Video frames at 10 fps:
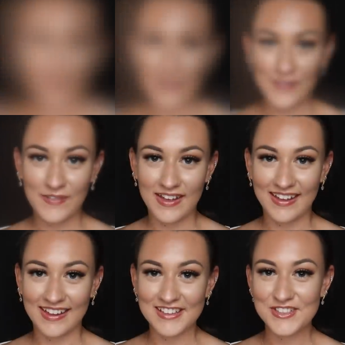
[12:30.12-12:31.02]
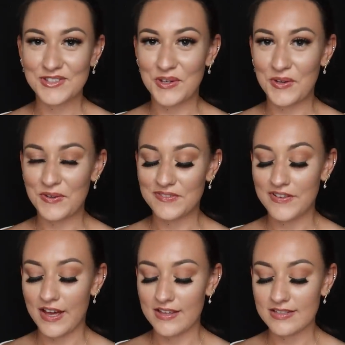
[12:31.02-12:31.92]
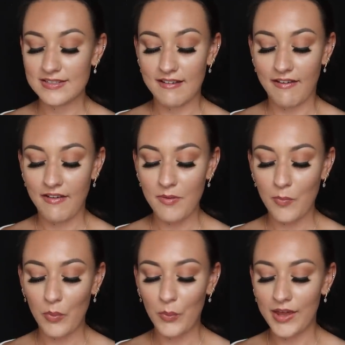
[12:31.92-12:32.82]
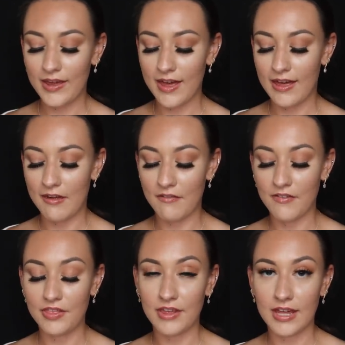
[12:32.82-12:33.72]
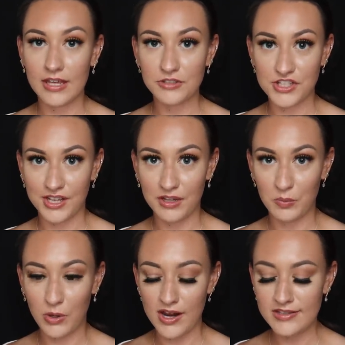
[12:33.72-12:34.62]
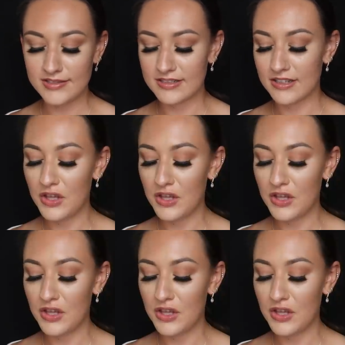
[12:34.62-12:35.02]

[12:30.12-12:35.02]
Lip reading: Okay, so first up, we have the chicken breast